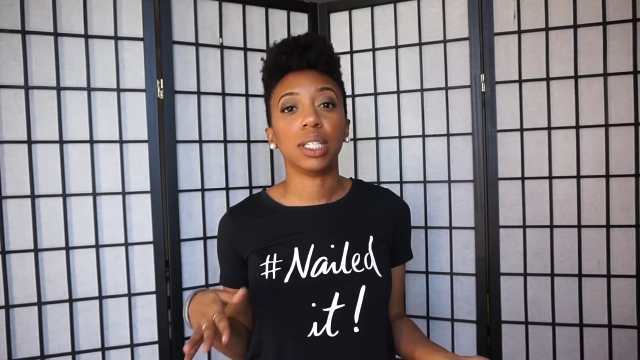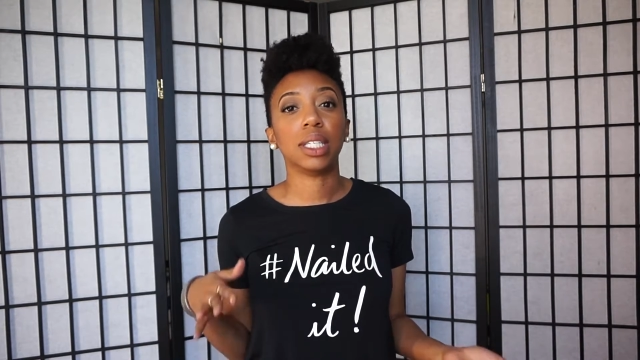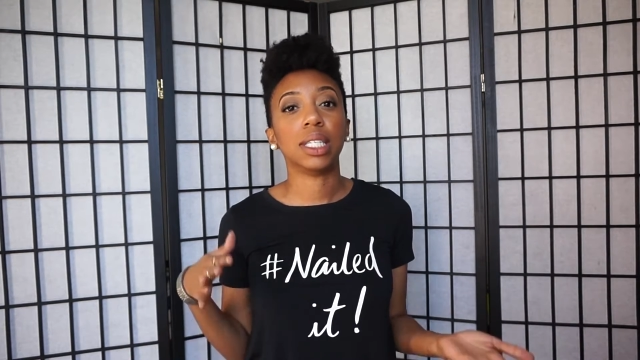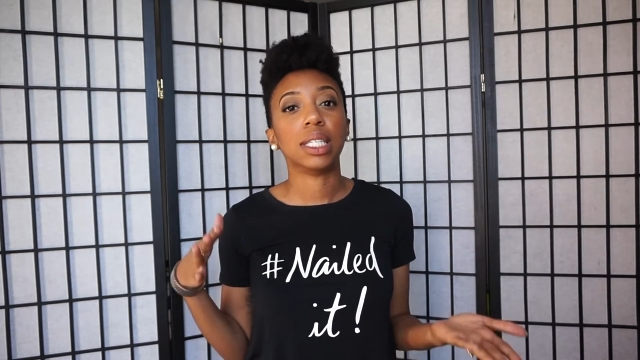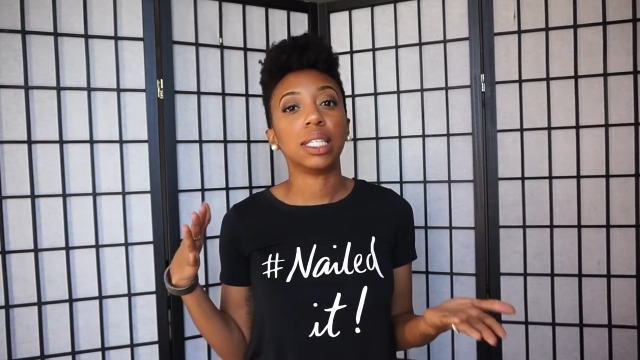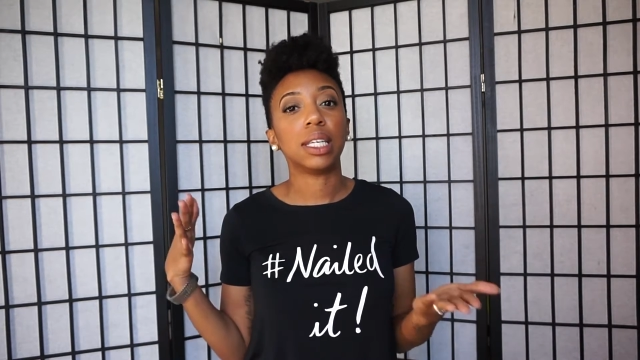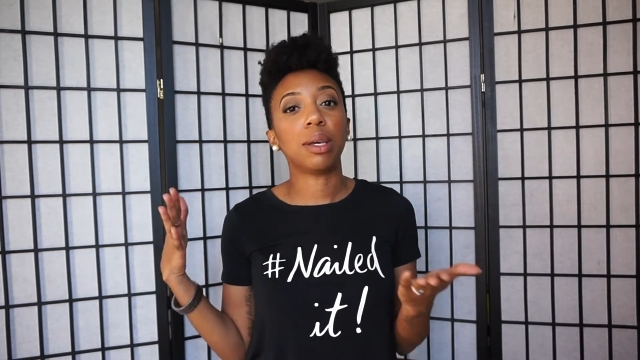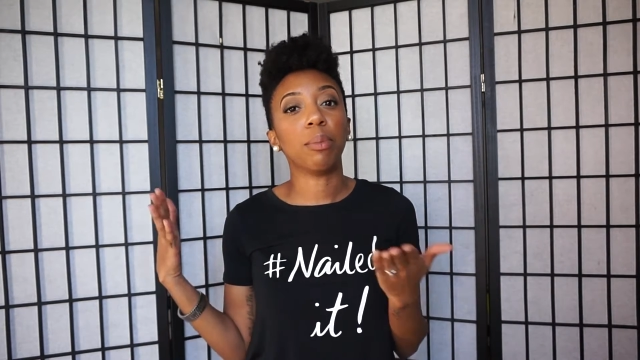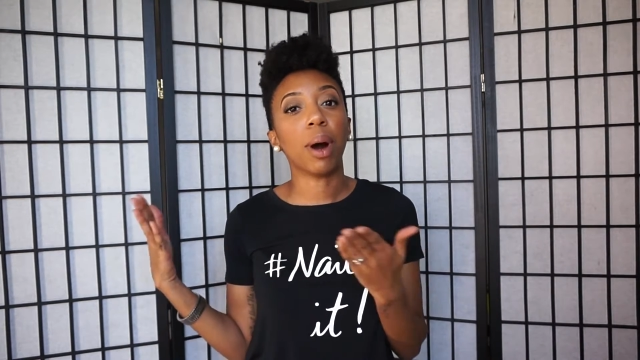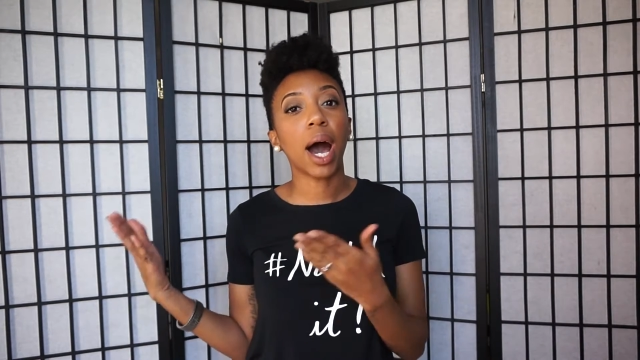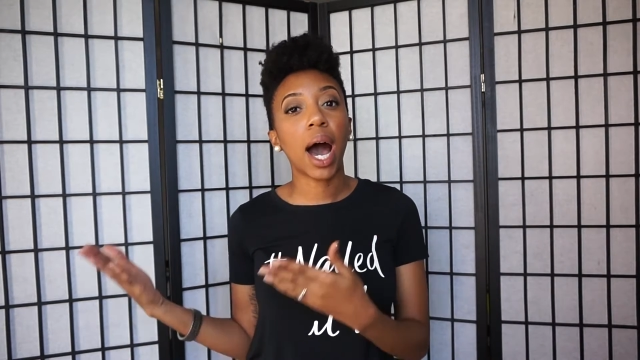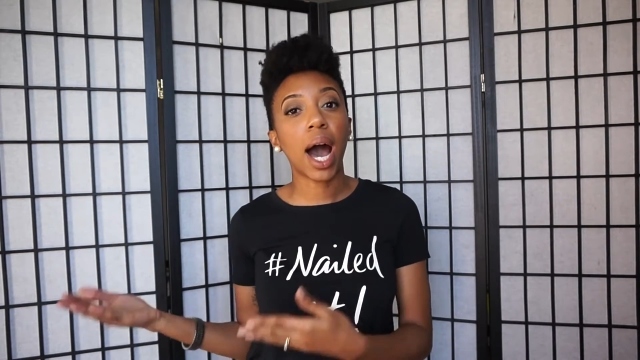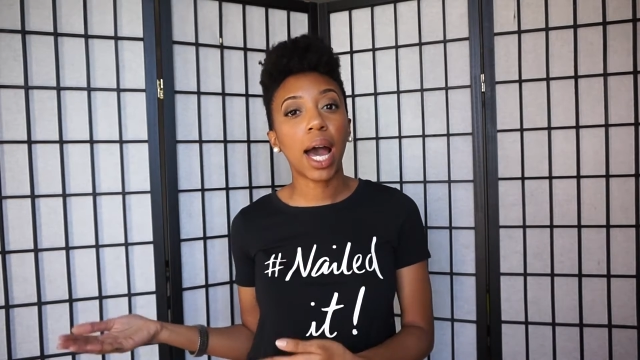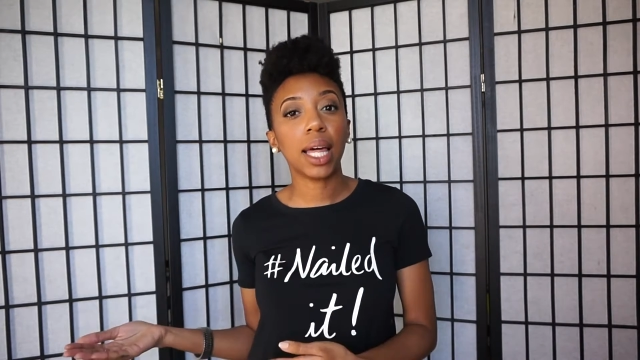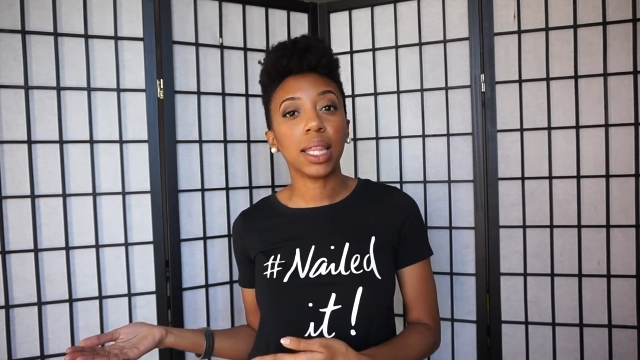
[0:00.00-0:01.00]
to see
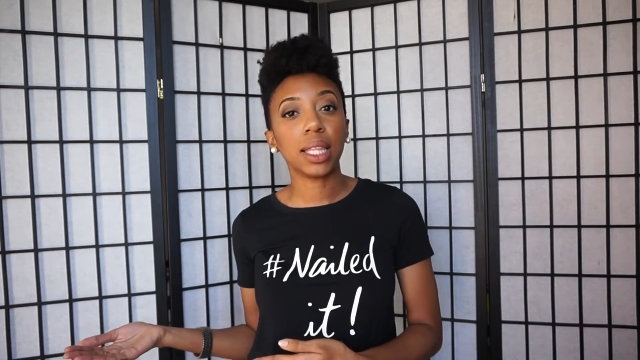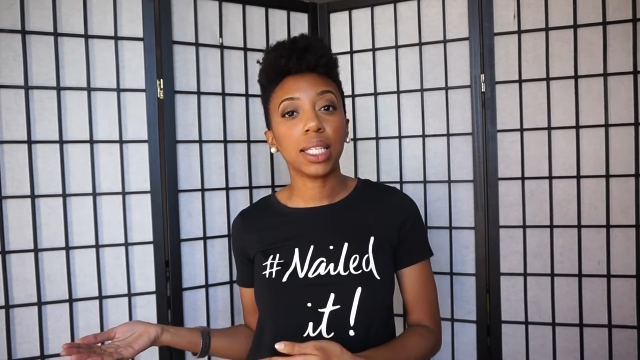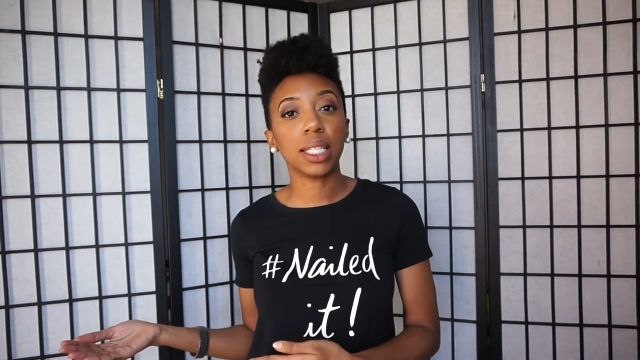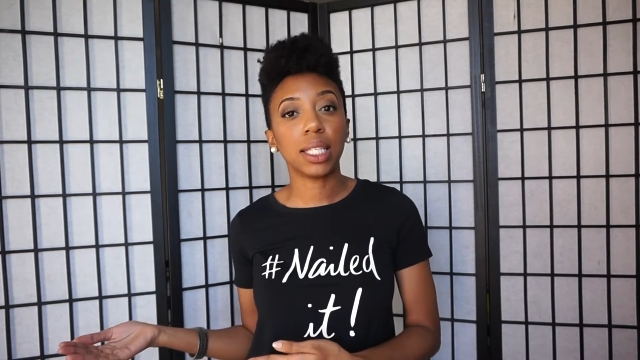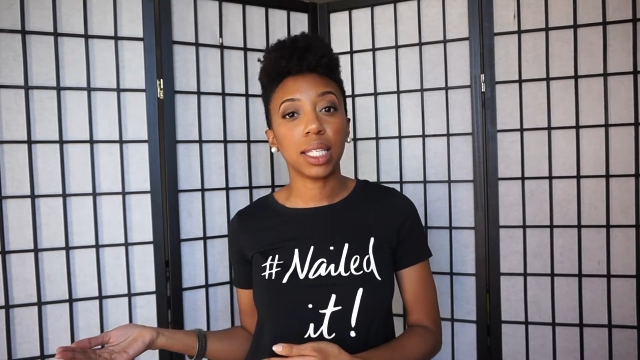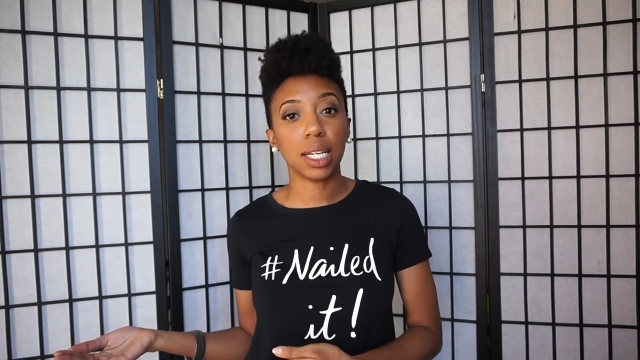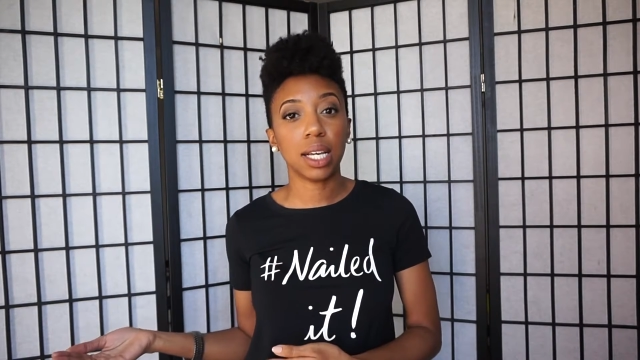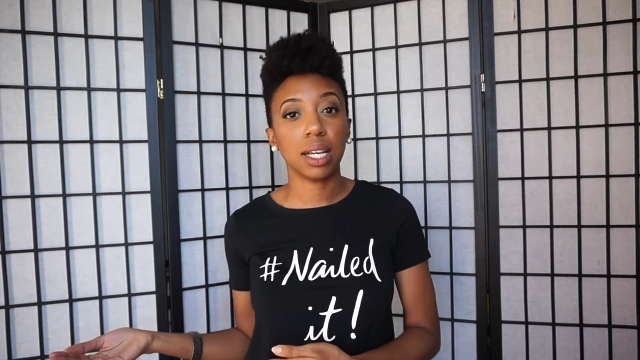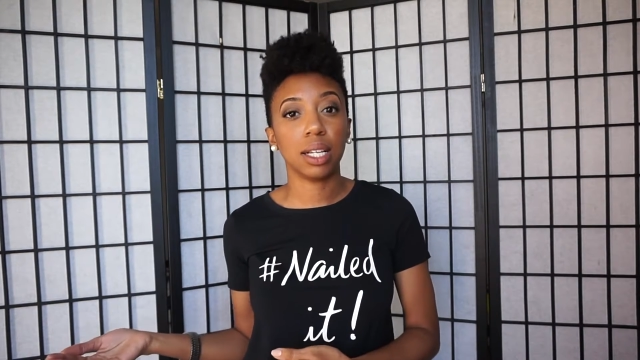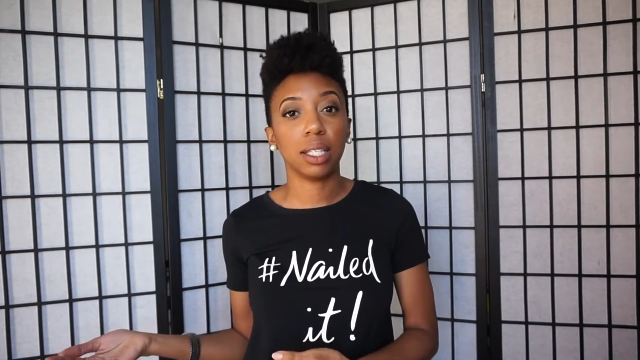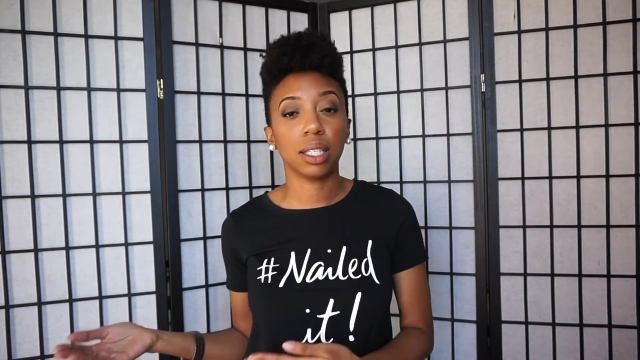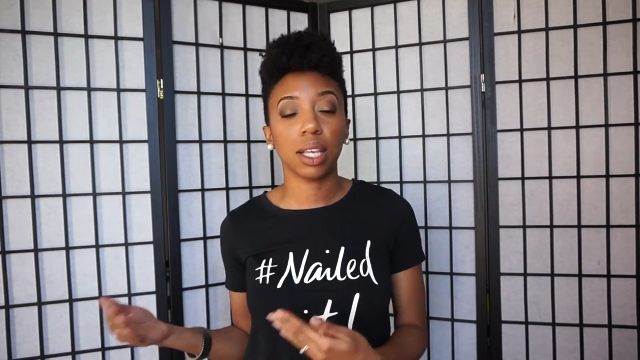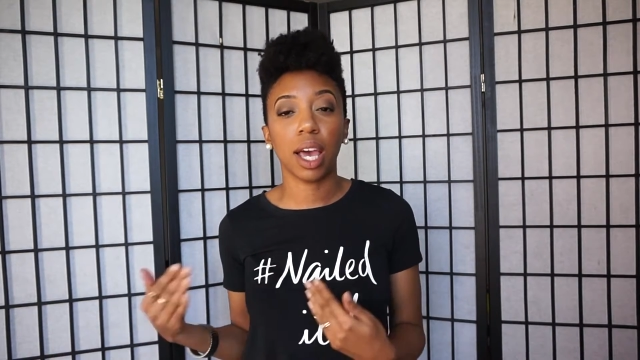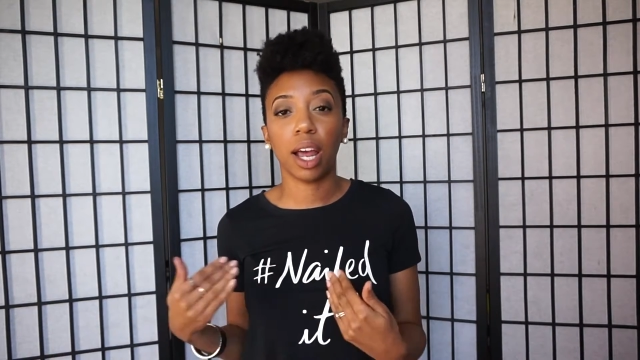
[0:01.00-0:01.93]
behind the scenes